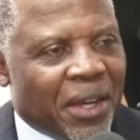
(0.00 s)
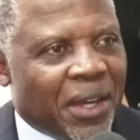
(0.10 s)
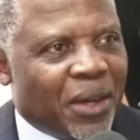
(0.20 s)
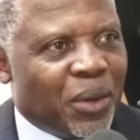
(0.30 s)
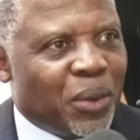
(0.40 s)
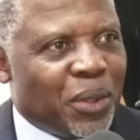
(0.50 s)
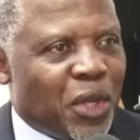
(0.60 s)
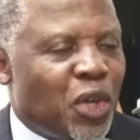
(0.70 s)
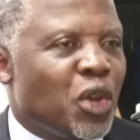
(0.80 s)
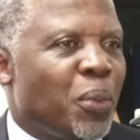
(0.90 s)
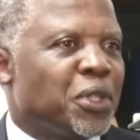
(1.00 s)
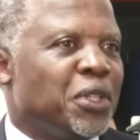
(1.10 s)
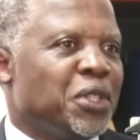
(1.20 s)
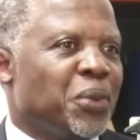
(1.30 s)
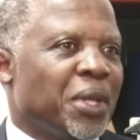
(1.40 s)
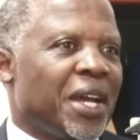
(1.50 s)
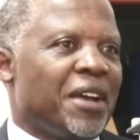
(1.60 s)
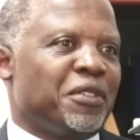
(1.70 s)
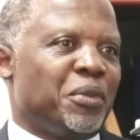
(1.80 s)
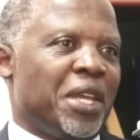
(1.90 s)
or the only opportunity we
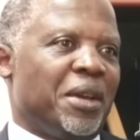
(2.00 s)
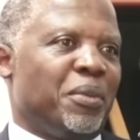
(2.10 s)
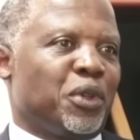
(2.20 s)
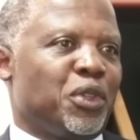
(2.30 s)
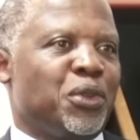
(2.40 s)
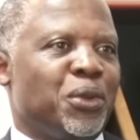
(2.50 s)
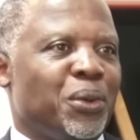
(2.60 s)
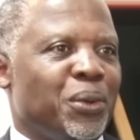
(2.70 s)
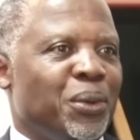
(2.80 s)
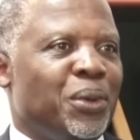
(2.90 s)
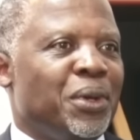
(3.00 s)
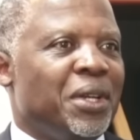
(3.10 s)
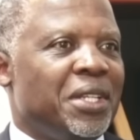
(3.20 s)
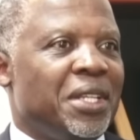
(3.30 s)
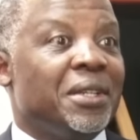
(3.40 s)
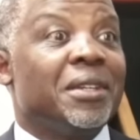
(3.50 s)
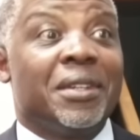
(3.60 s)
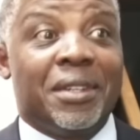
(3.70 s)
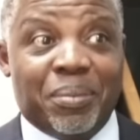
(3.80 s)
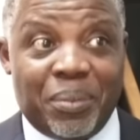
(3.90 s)
have to be able to
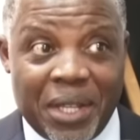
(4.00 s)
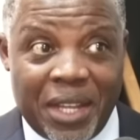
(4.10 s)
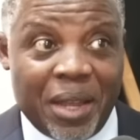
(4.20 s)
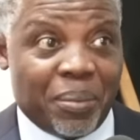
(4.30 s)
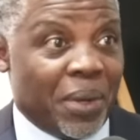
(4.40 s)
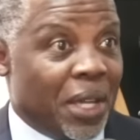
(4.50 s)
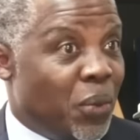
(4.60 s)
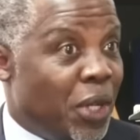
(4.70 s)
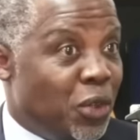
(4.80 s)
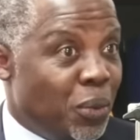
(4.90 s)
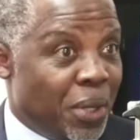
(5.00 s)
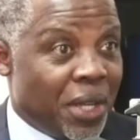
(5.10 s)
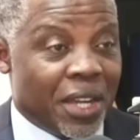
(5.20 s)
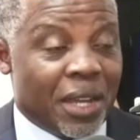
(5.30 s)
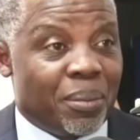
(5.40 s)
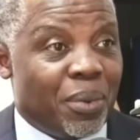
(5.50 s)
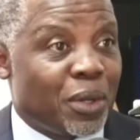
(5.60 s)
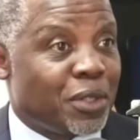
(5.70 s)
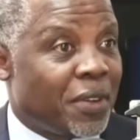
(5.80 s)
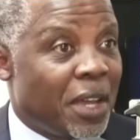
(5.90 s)
pick up. And we do pick up
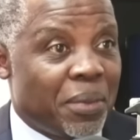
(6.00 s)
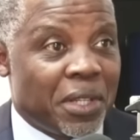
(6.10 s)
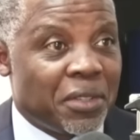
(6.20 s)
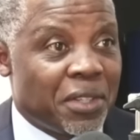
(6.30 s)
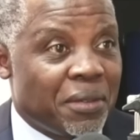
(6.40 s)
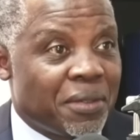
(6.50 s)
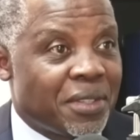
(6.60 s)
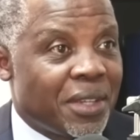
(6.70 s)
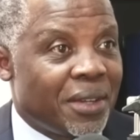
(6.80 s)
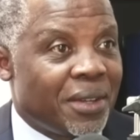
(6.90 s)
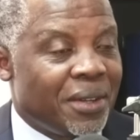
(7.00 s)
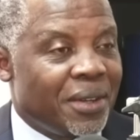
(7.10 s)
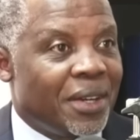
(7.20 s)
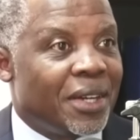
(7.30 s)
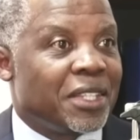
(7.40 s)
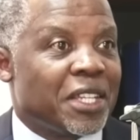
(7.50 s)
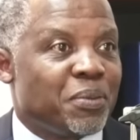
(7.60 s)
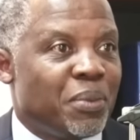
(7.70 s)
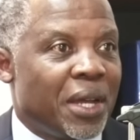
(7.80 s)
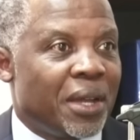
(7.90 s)
lots of hypertensives
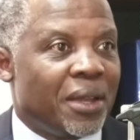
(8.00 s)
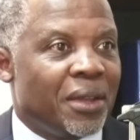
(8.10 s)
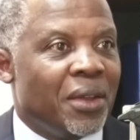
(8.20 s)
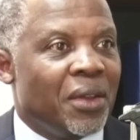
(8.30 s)
just by